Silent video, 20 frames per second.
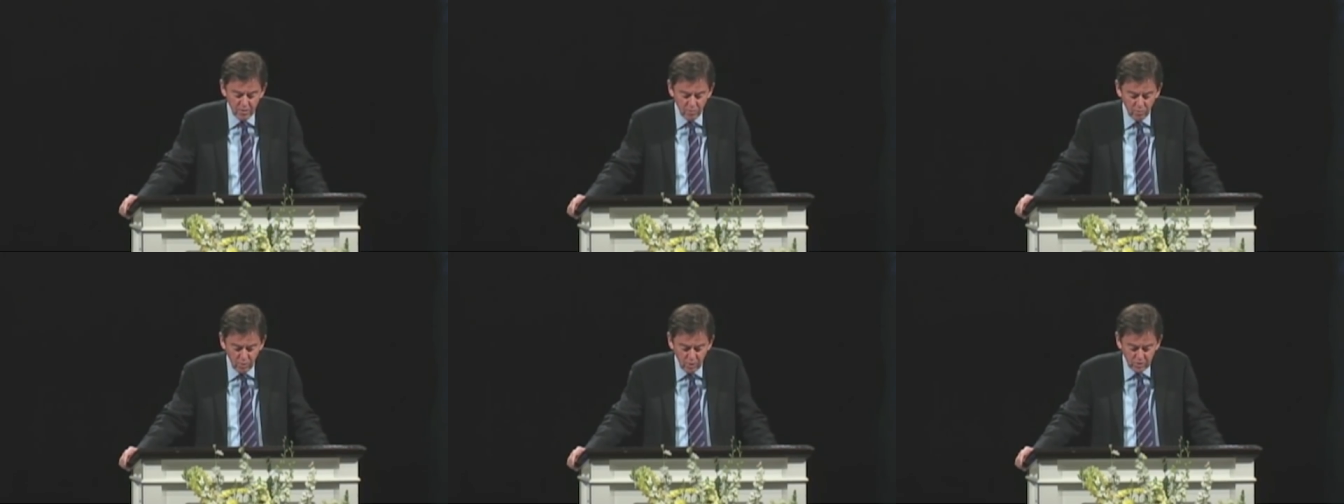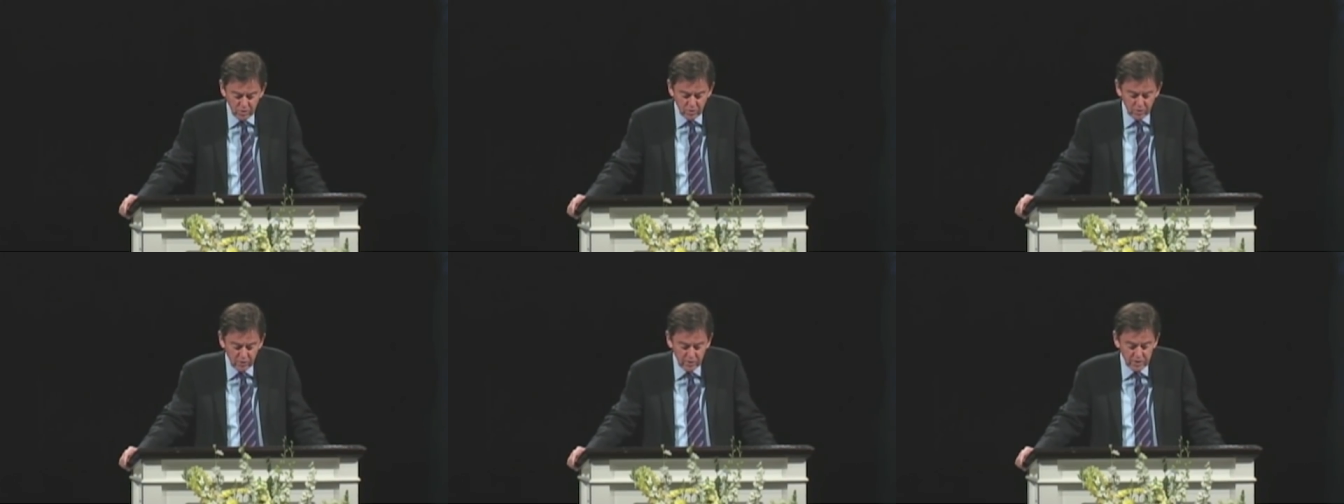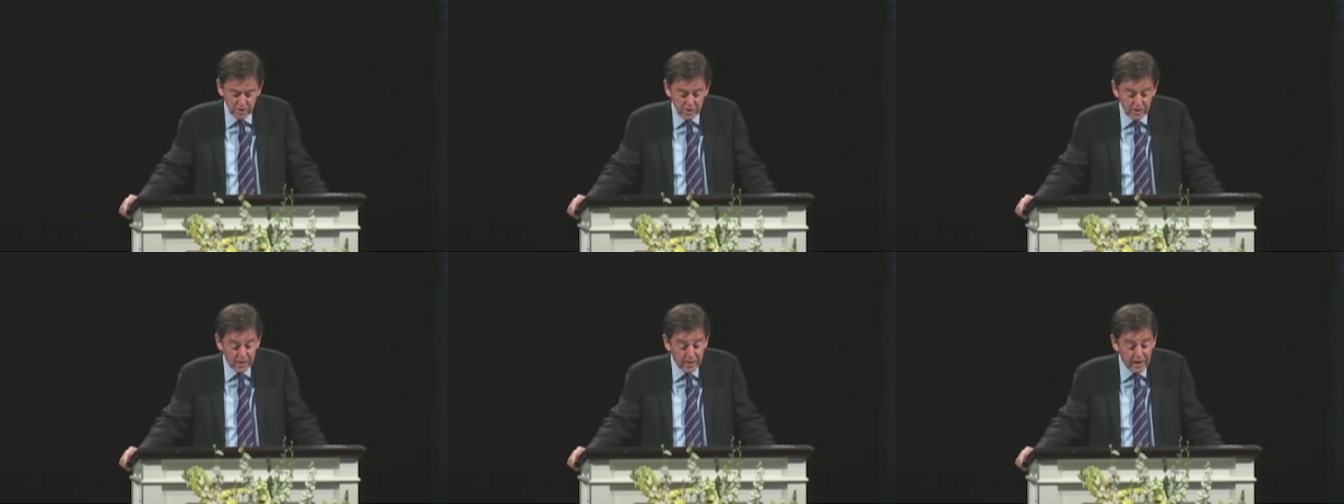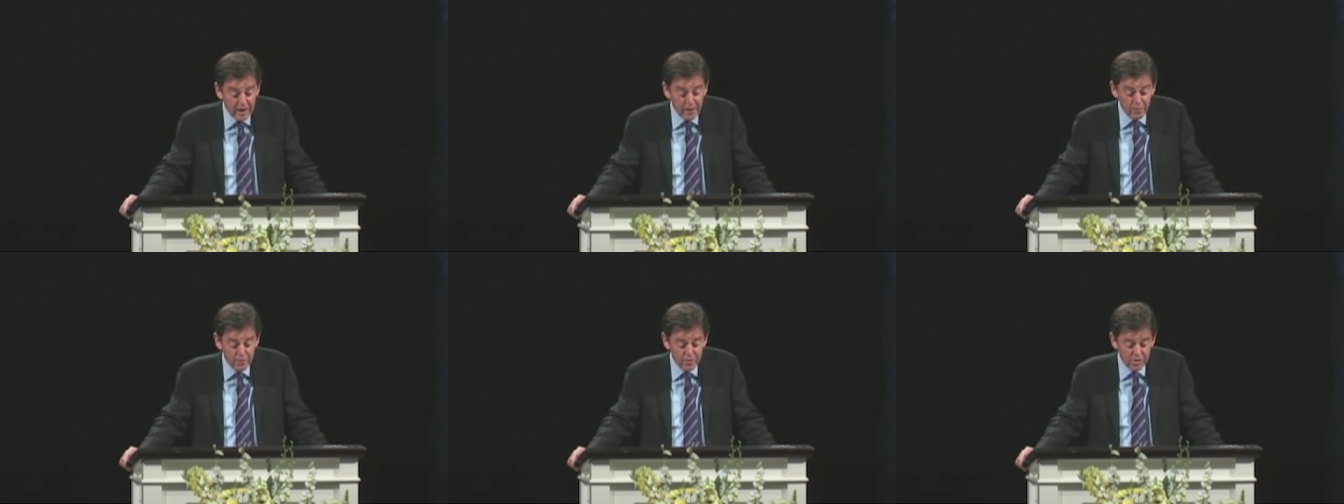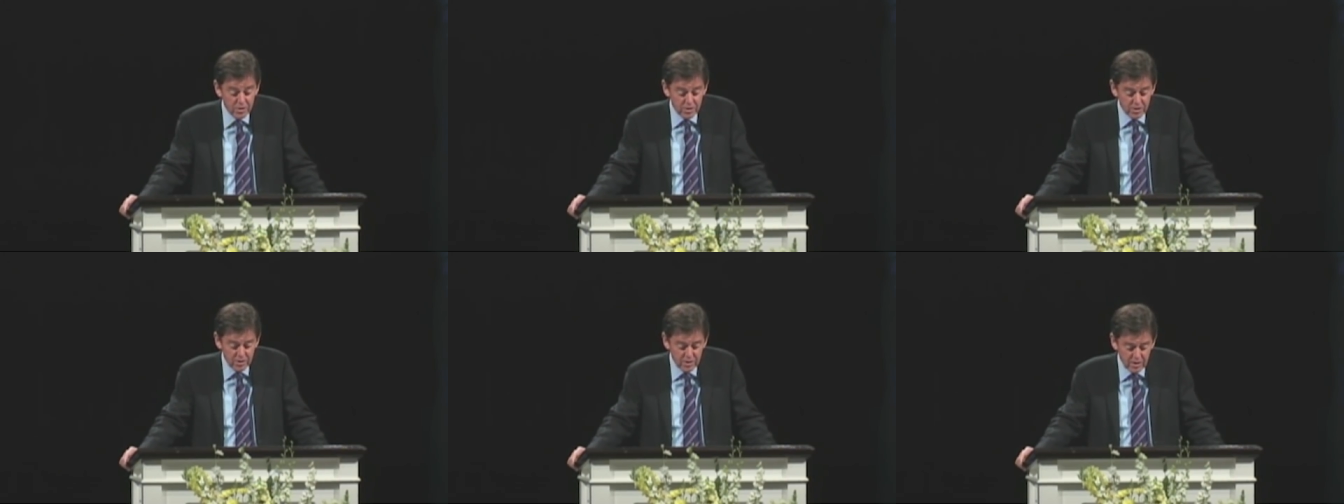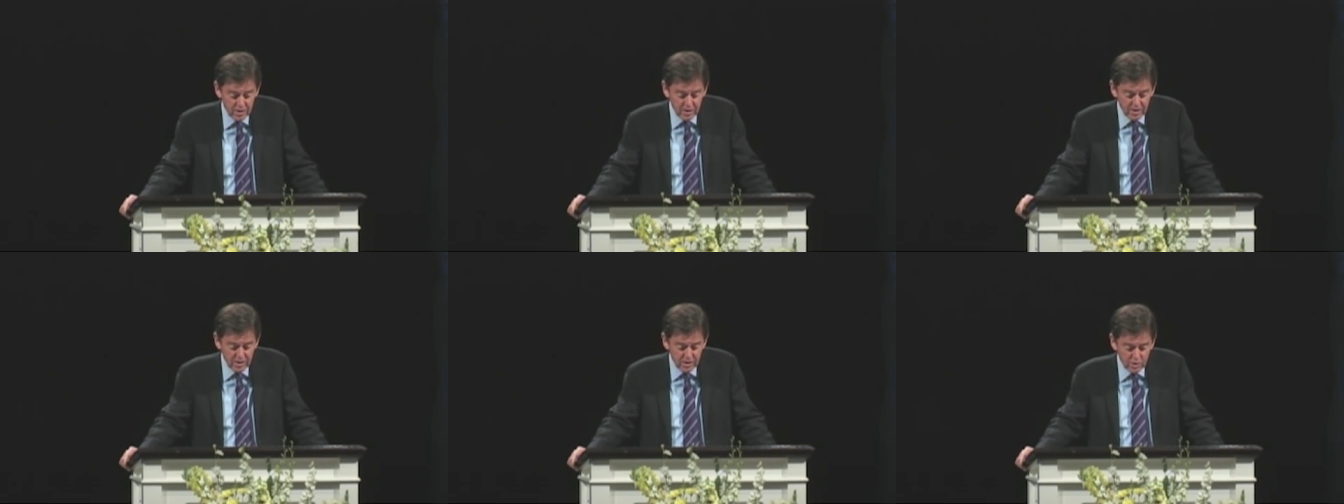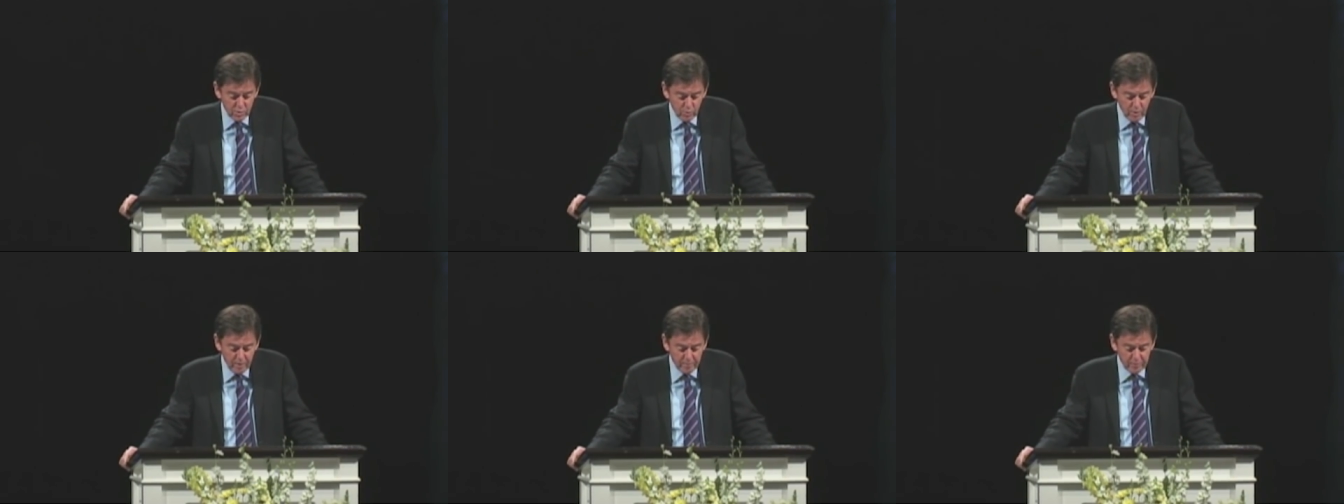waterless clouds,
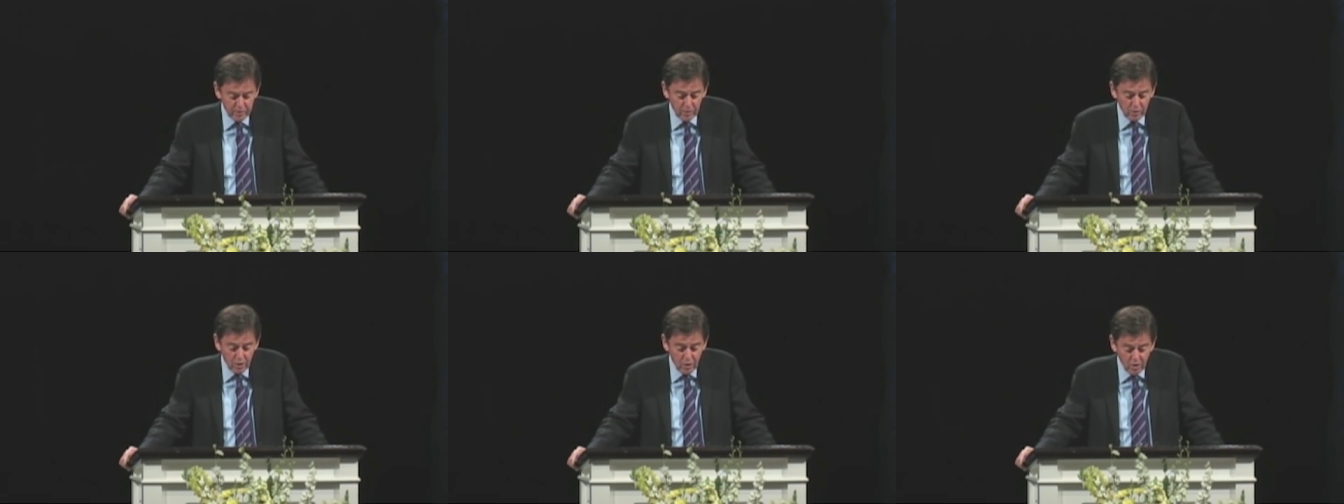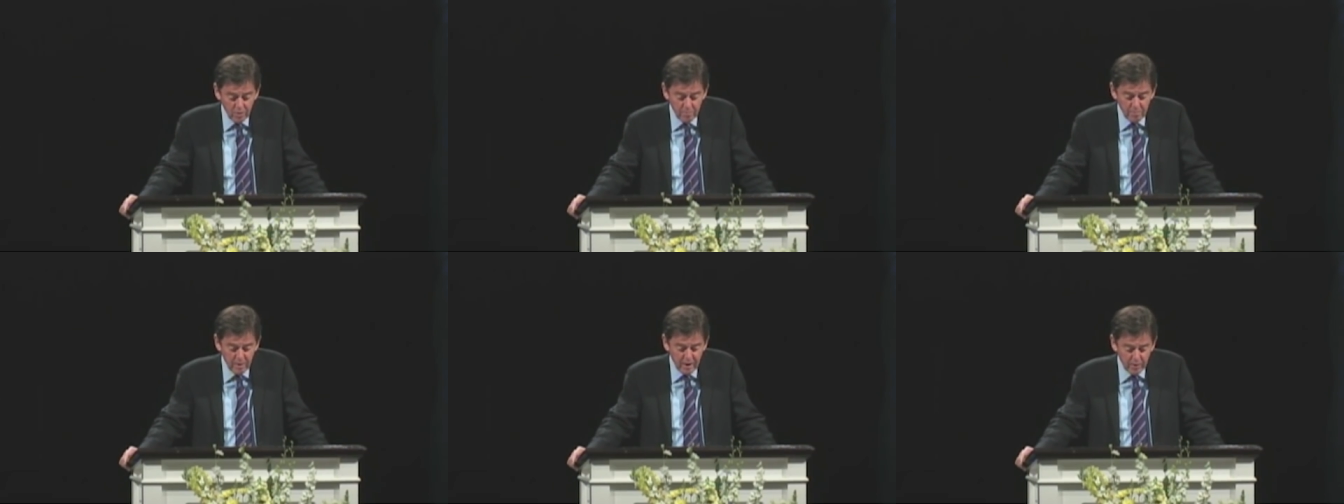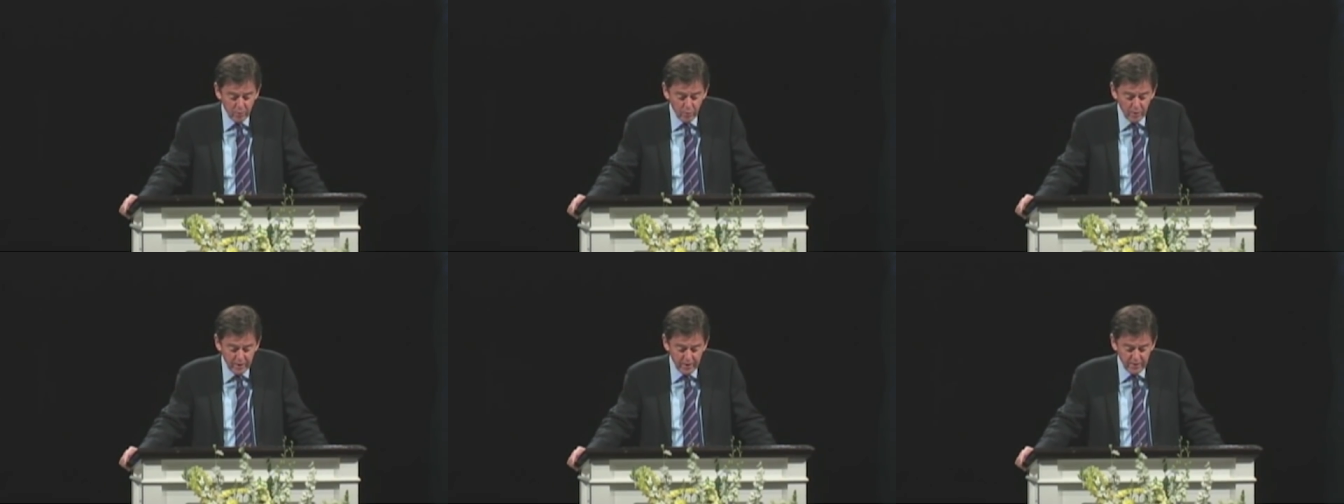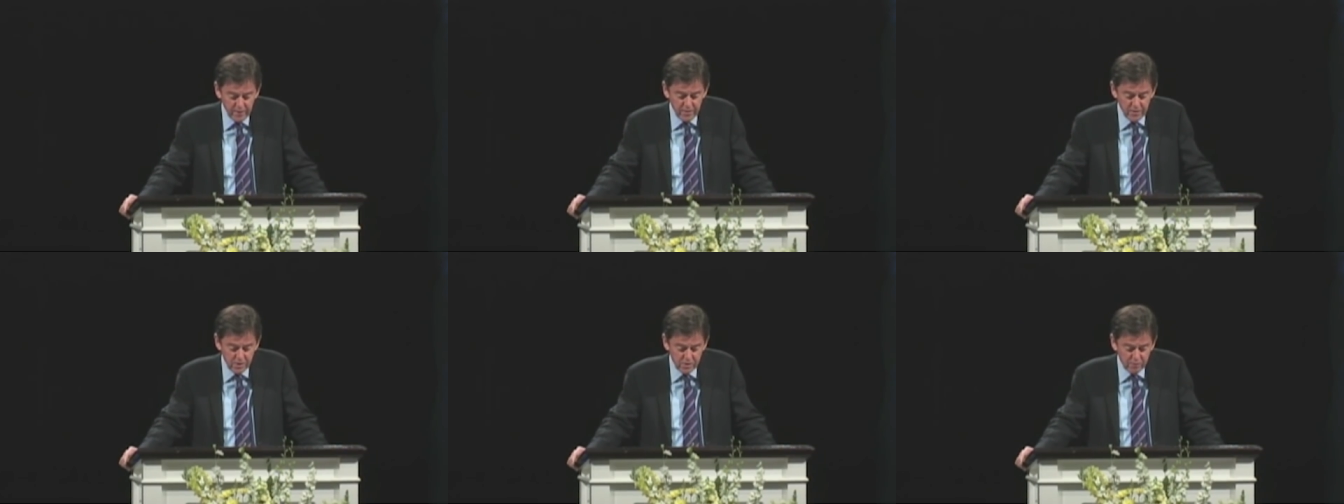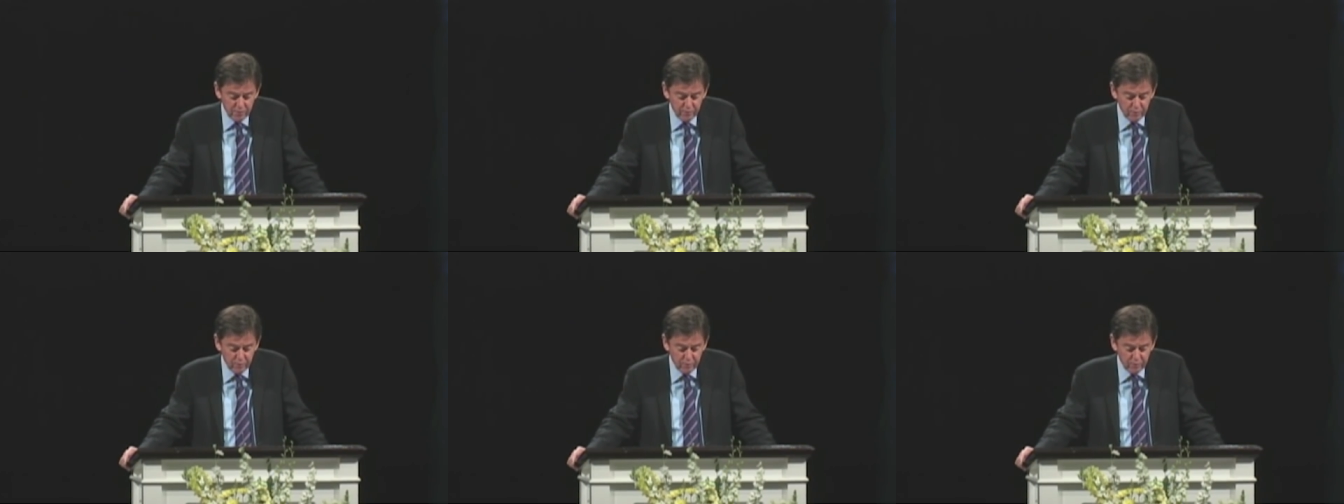swept along by winds,